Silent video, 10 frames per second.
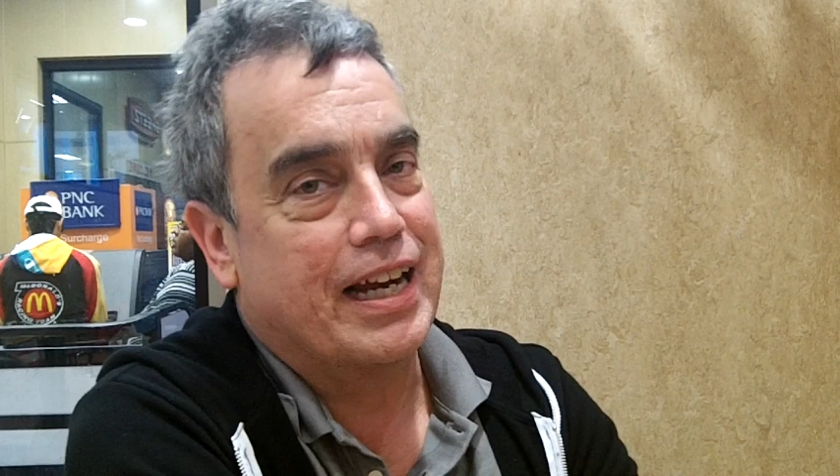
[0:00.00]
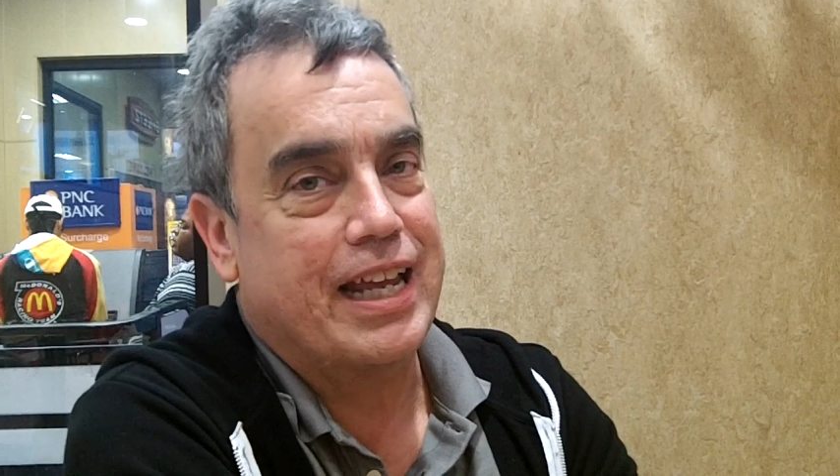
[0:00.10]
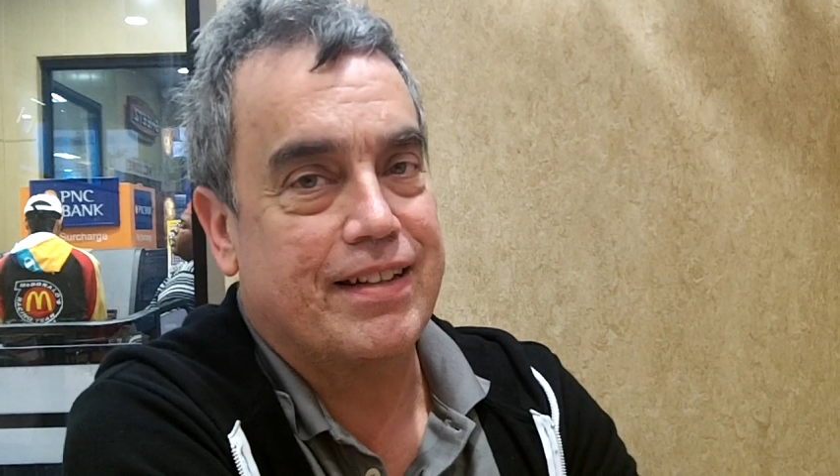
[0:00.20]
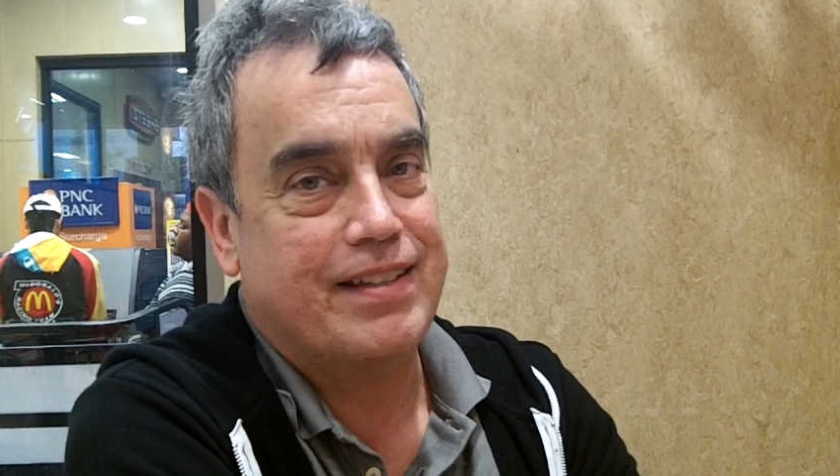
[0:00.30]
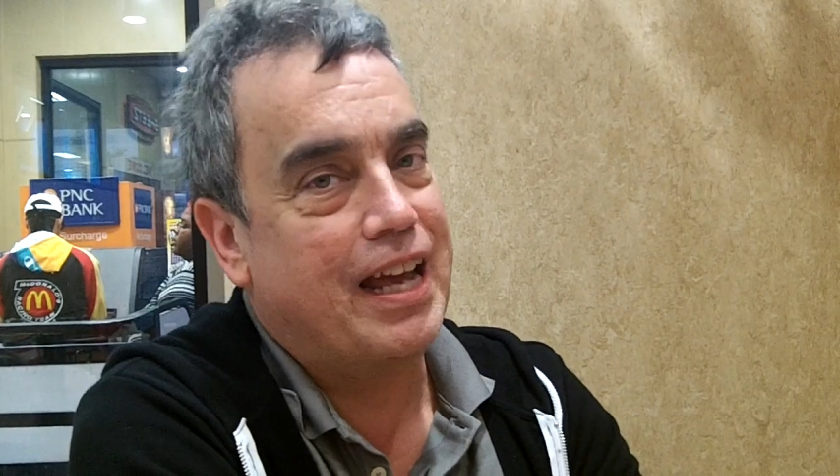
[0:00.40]
I
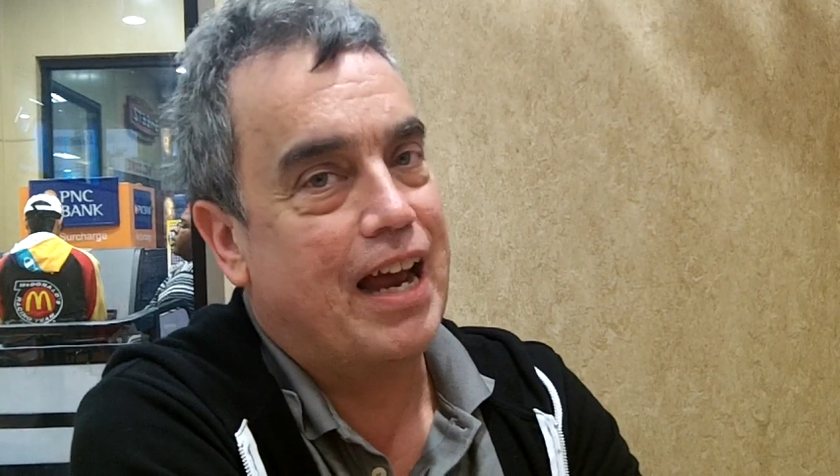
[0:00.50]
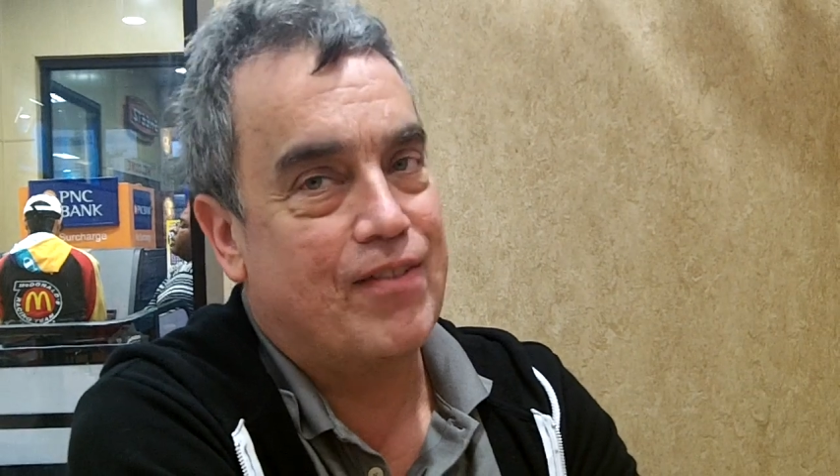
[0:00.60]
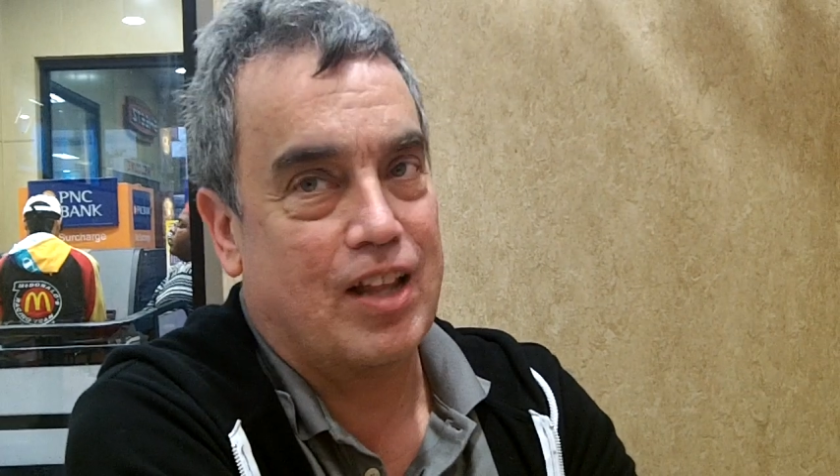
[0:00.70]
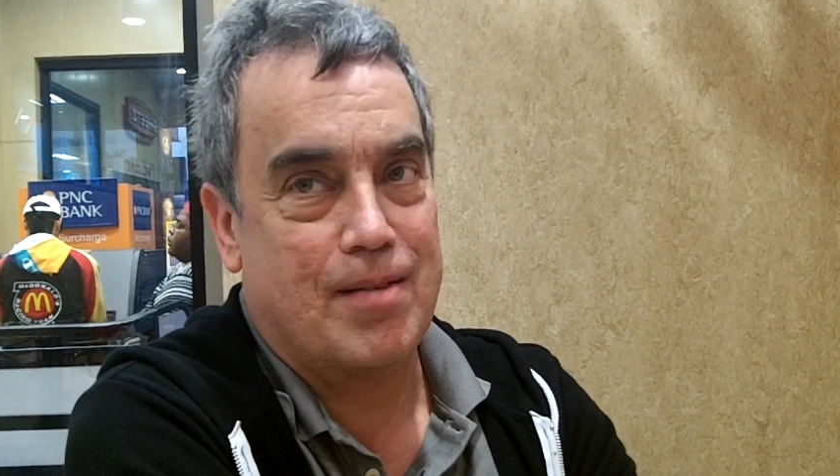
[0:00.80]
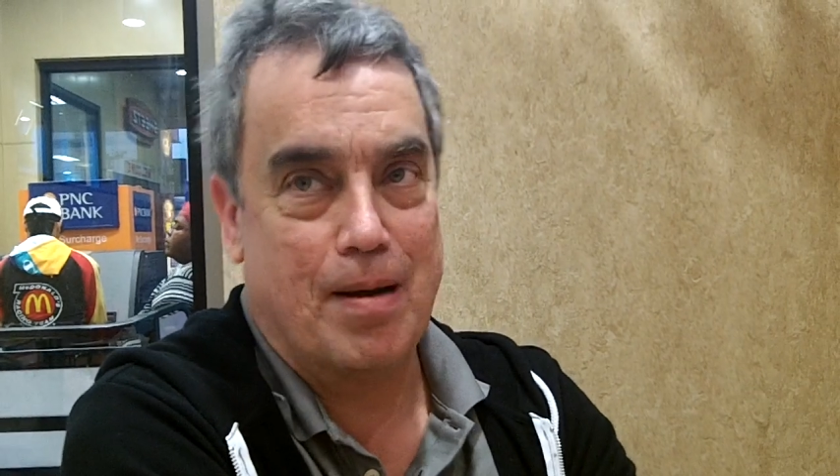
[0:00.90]
can't say I
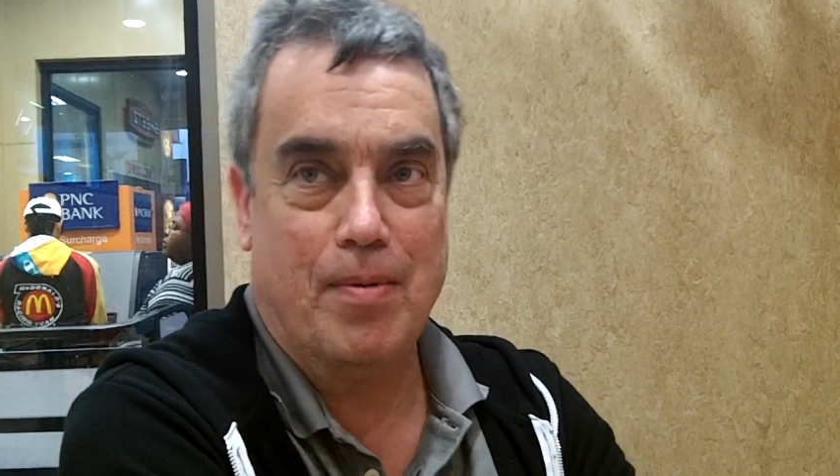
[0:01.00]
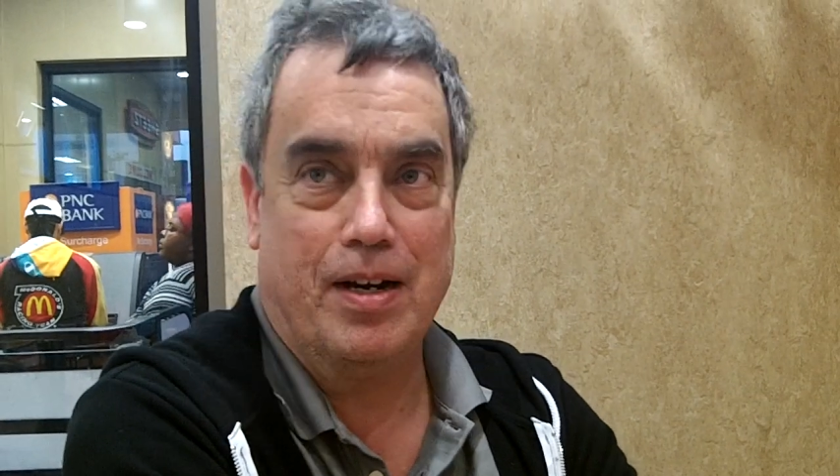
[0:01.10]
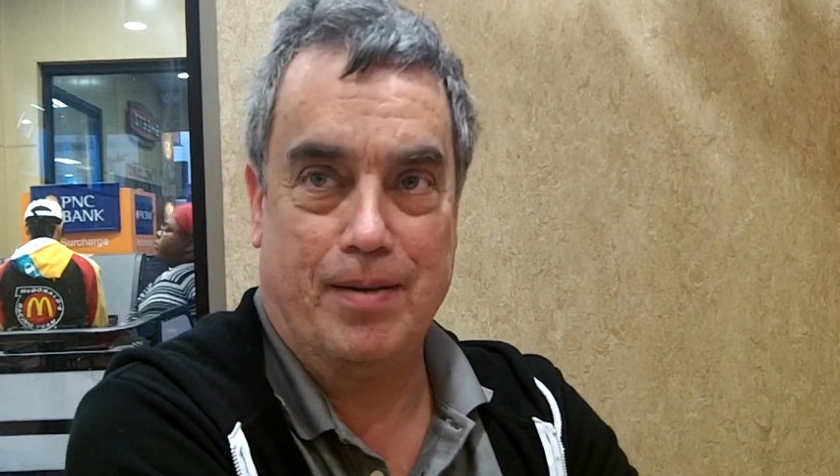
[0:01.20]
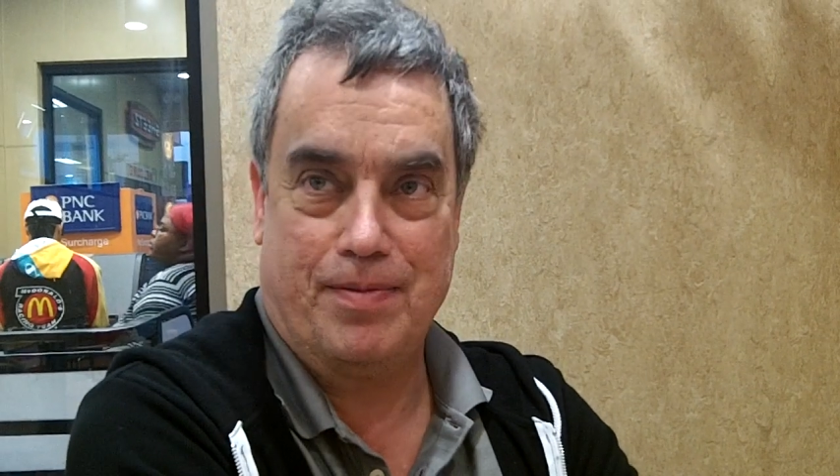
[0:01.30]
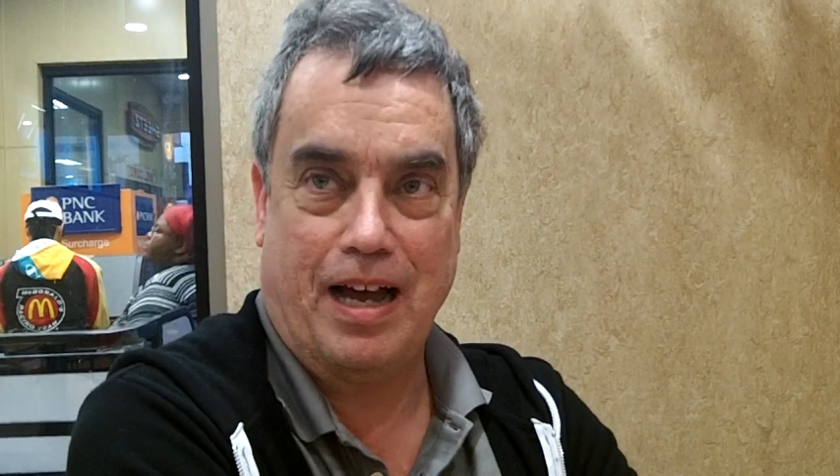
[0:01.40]
have a lot of my money